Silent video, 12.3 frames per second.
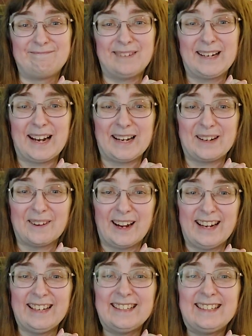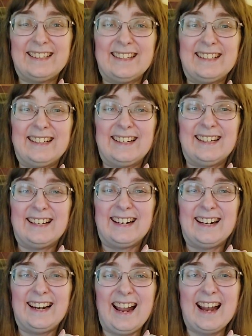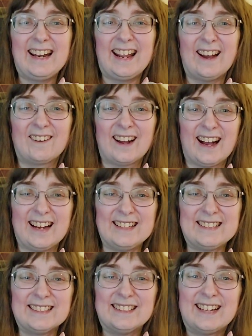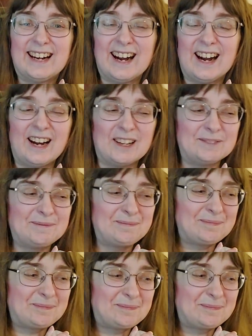but anyway, anyhow, guys, um,